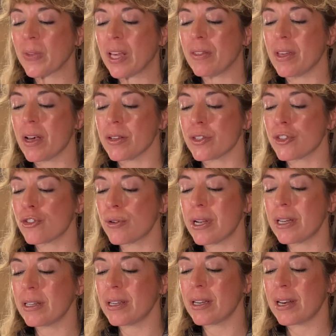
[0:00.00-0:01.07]
the
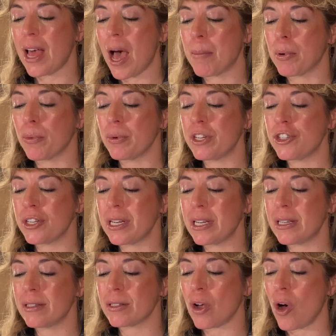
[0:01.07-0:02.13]
Australian Aborigines